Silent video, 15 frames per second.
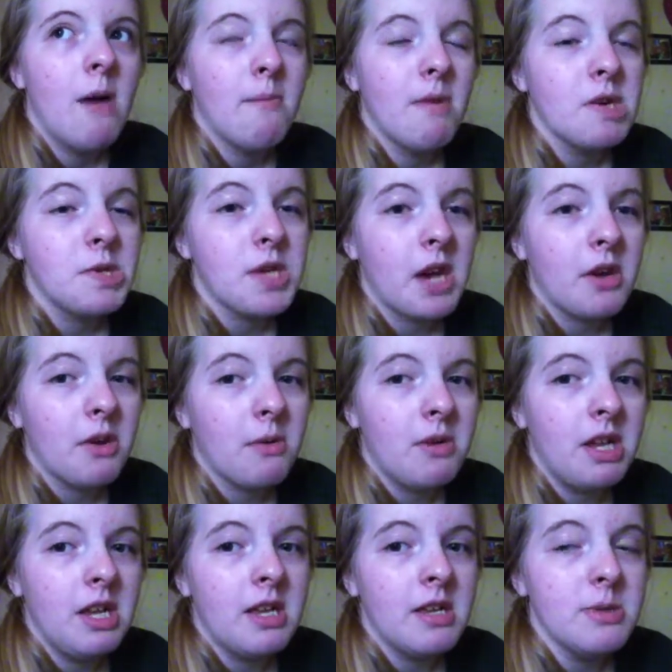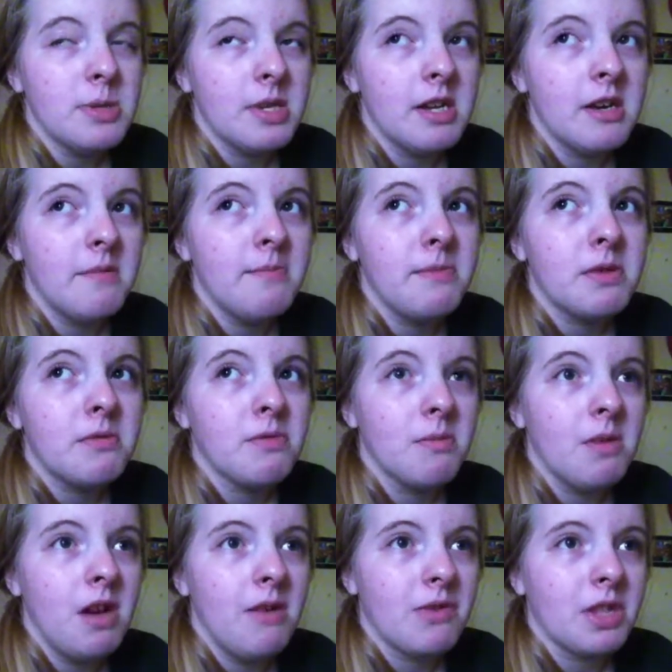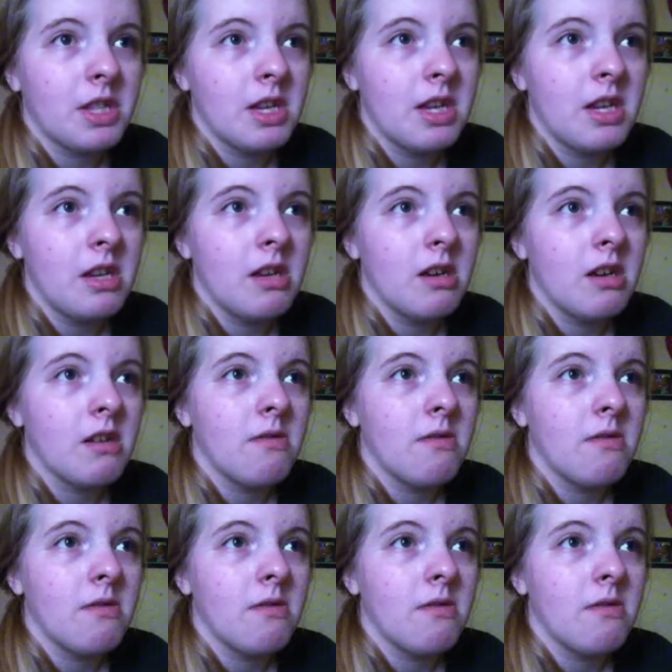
most likely we exempt from everything